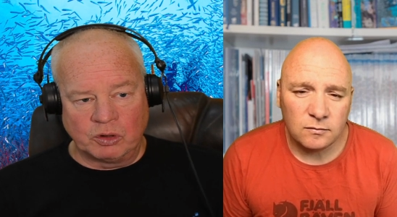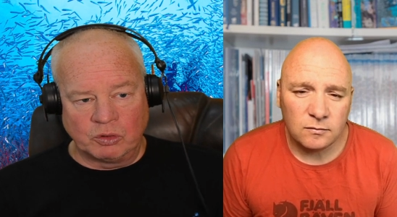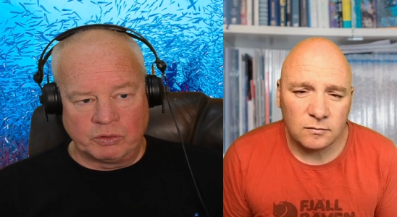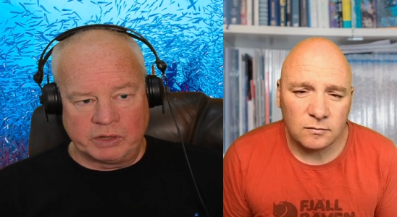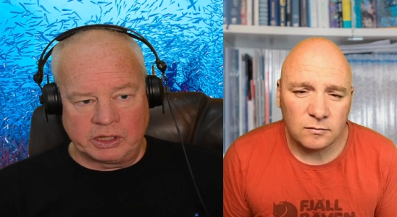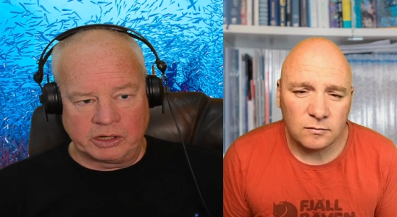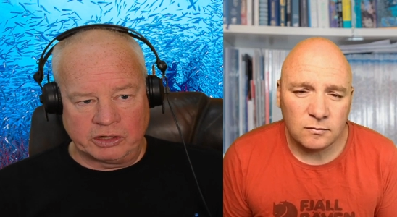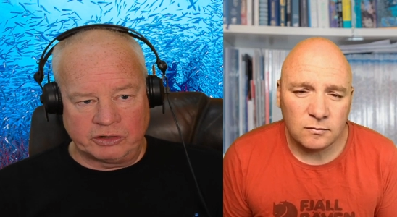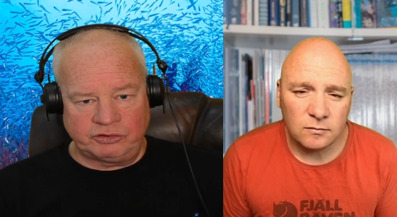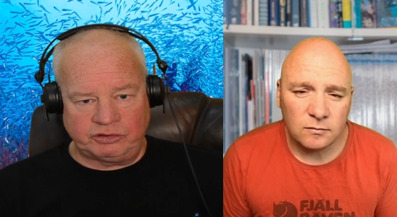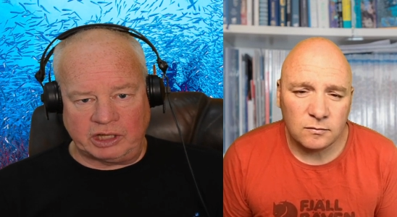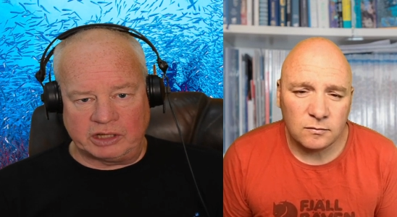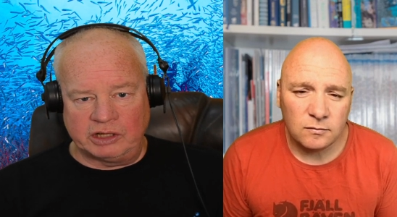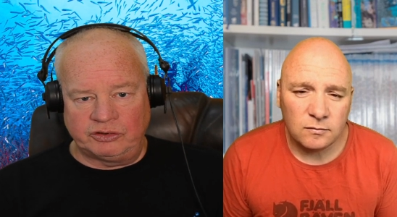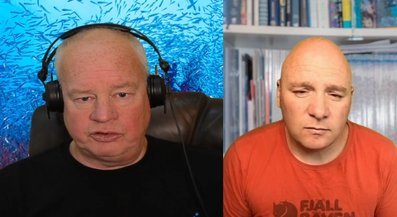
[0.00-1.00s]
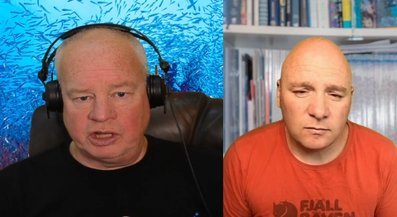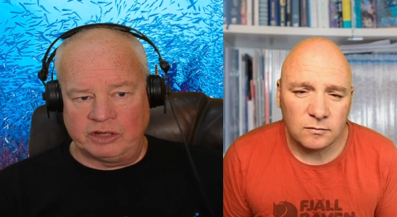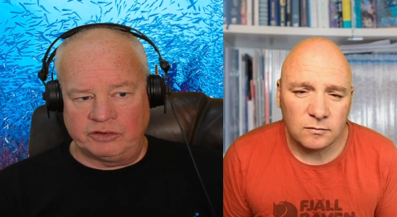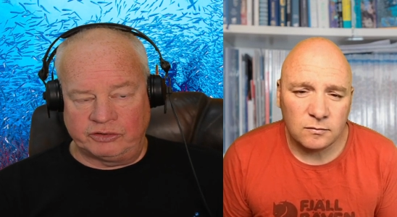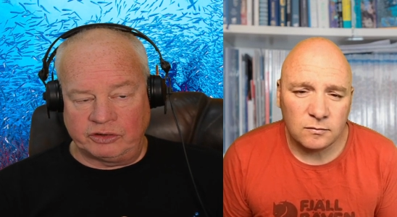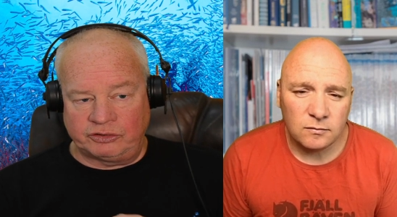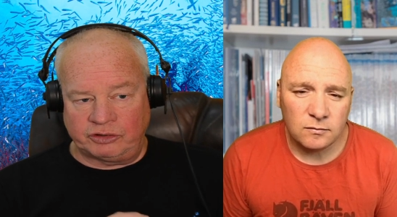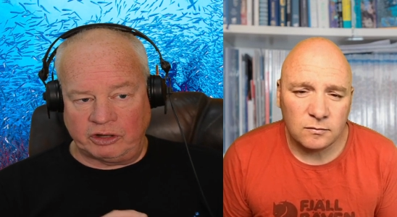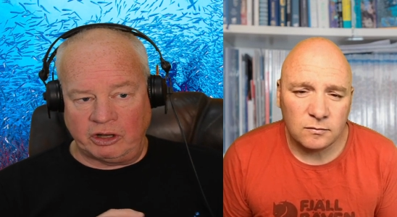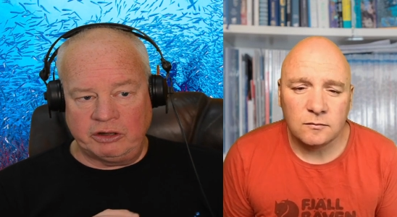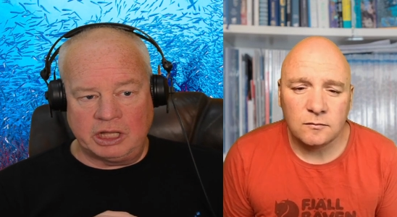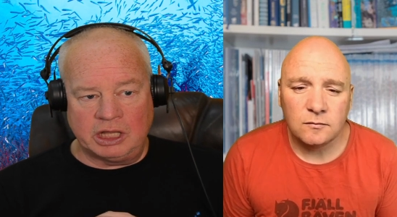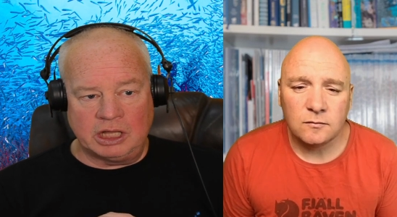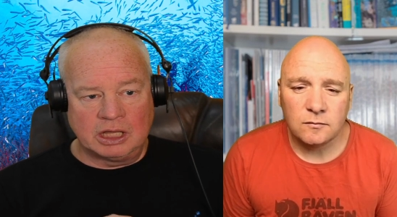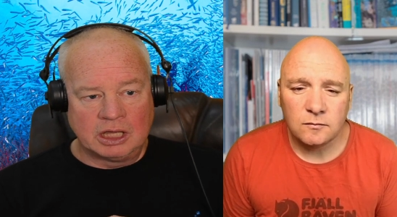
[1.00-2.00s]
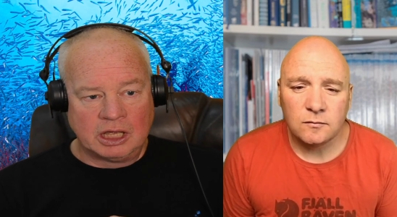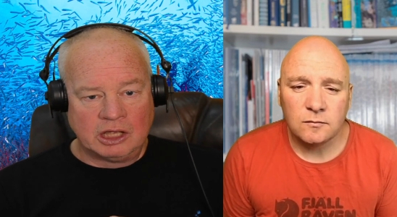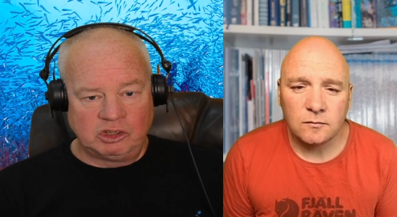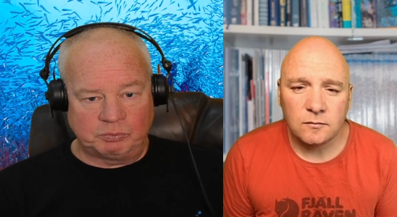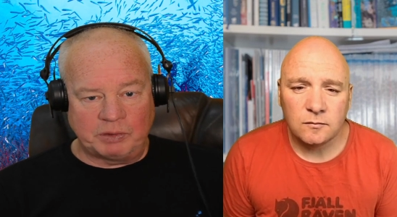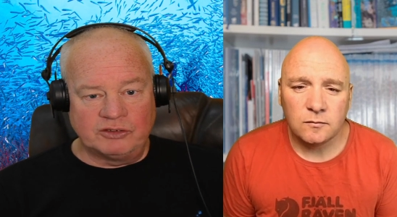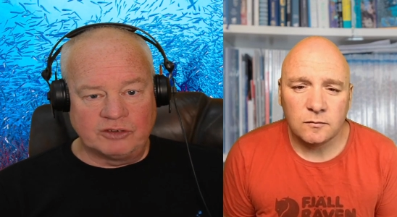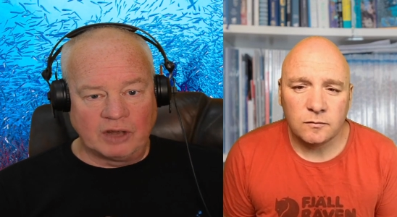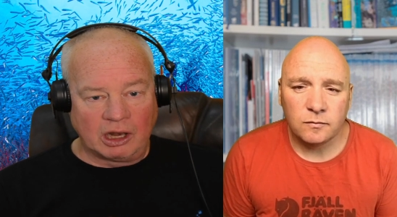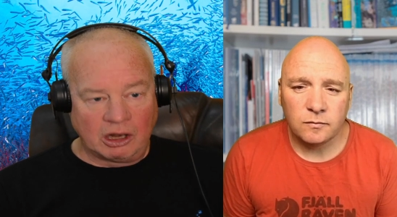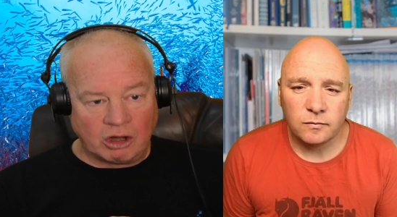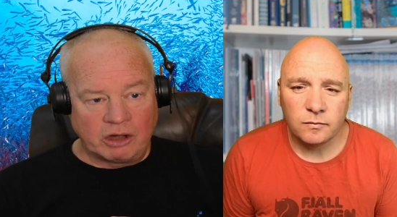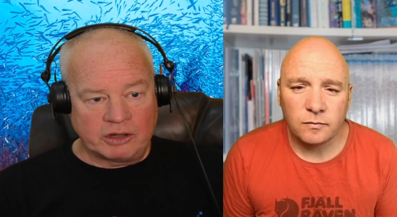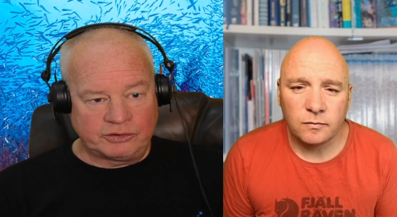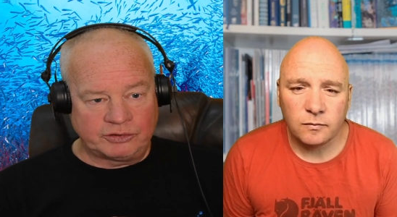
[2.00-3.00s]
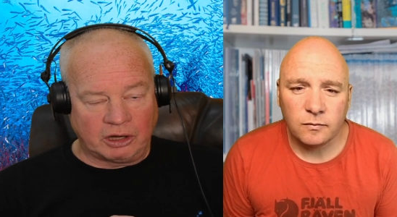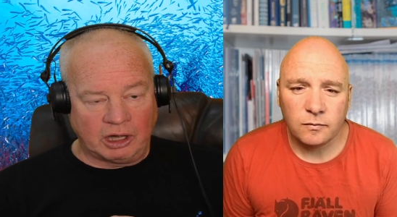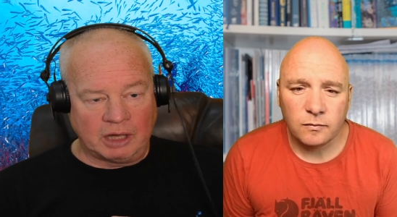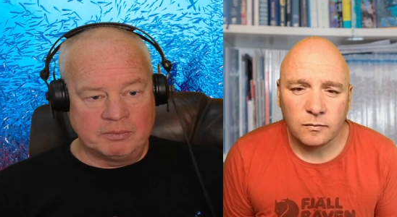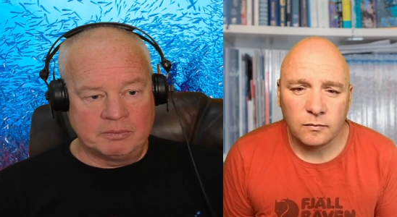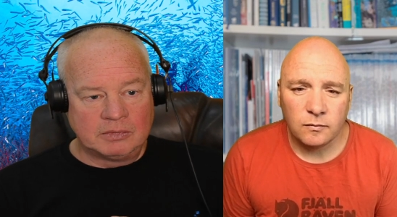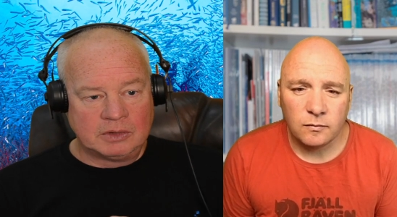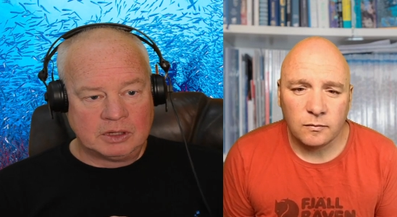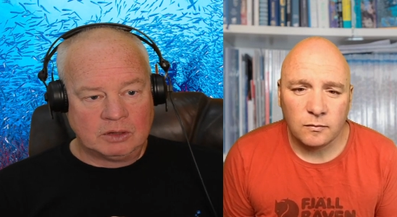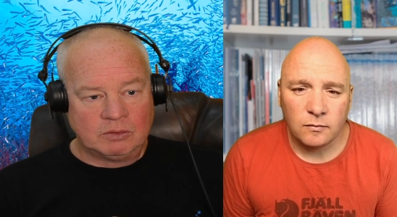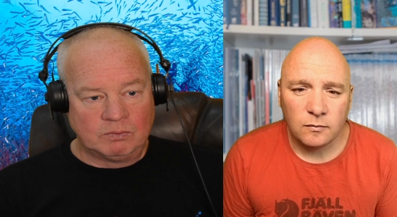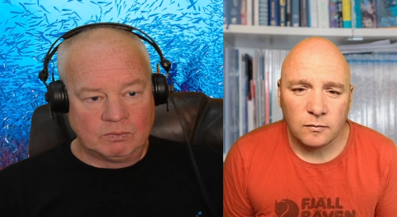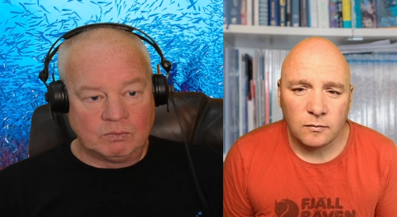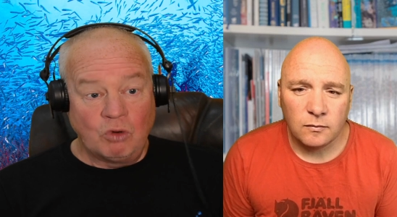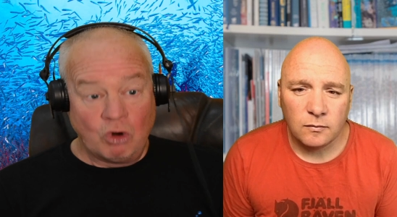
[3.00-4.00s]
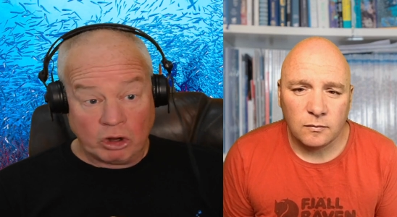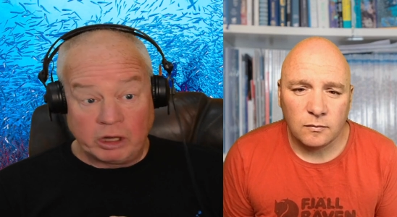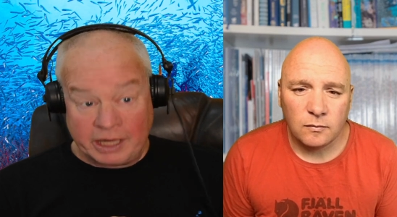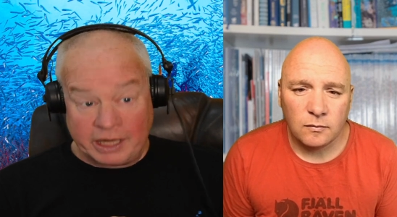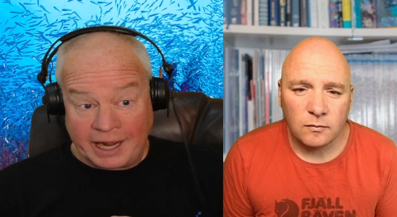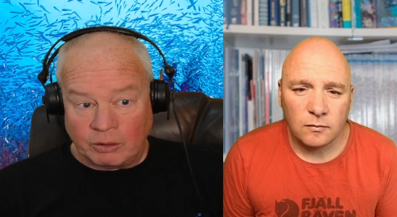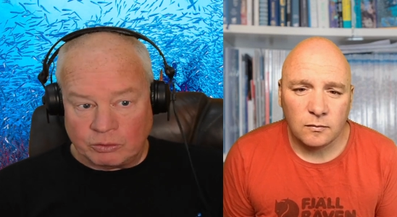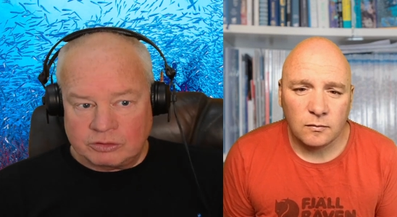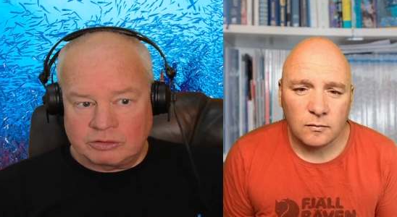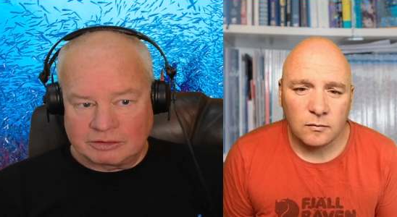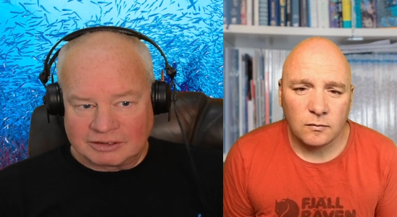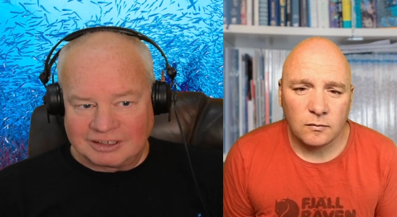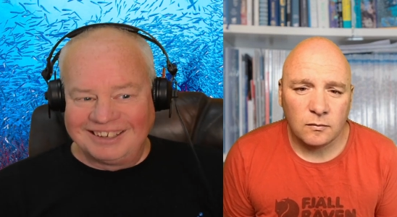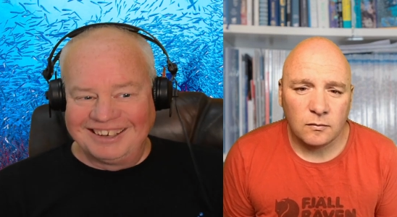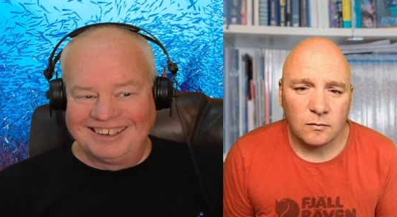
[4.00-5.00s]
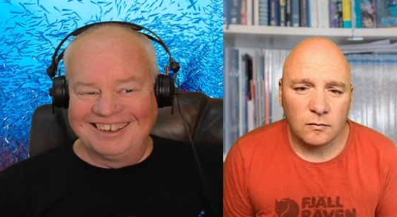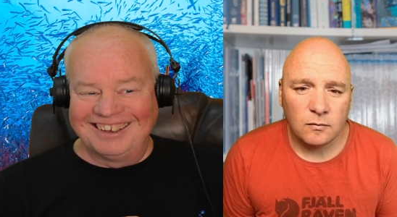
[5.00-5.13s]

Speaker 1: I mean, we all need going to set is is that Tony spends a lot of time working out,